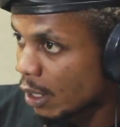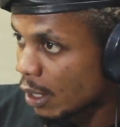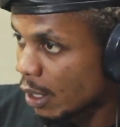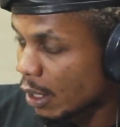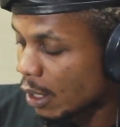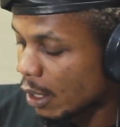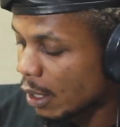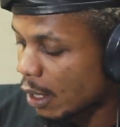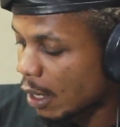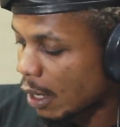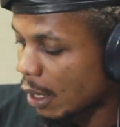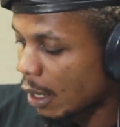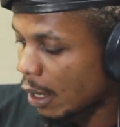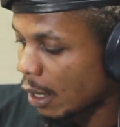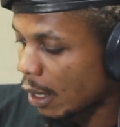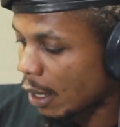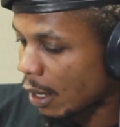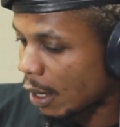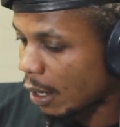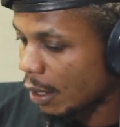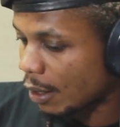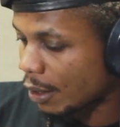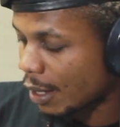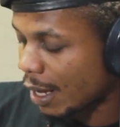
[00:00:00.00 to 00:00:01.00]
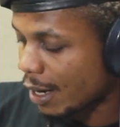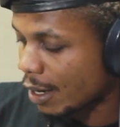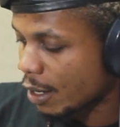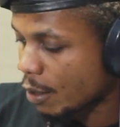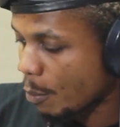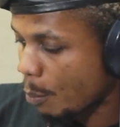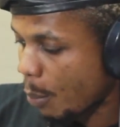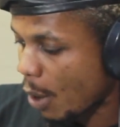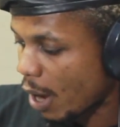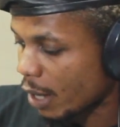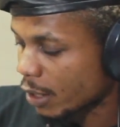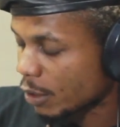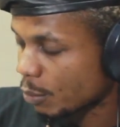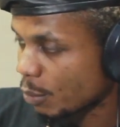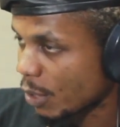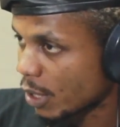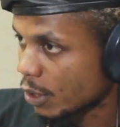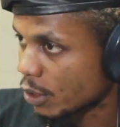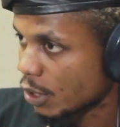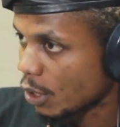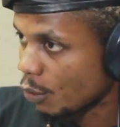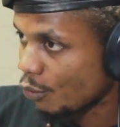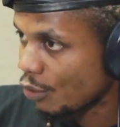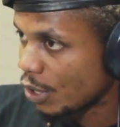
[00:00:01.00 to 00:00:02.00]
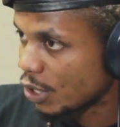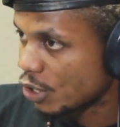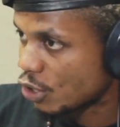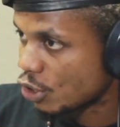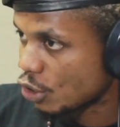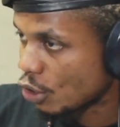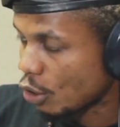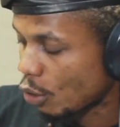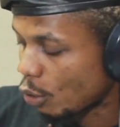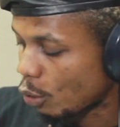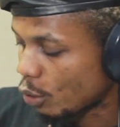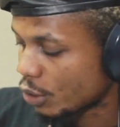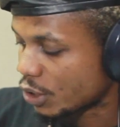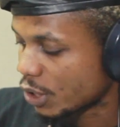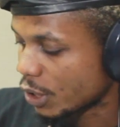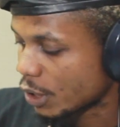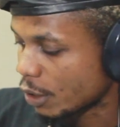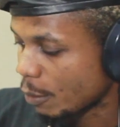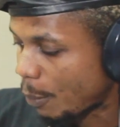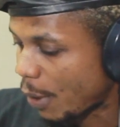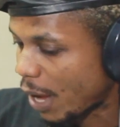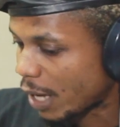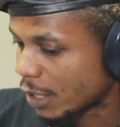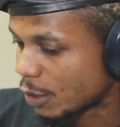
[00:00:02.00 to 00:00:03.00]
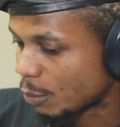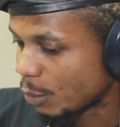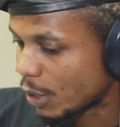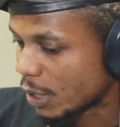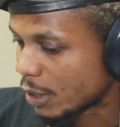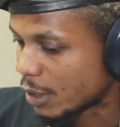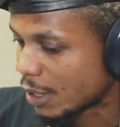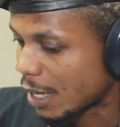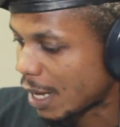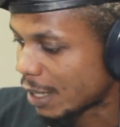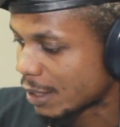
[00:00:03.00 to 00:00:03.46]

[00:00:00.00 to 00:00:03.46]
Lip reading: in that department, the radiology department.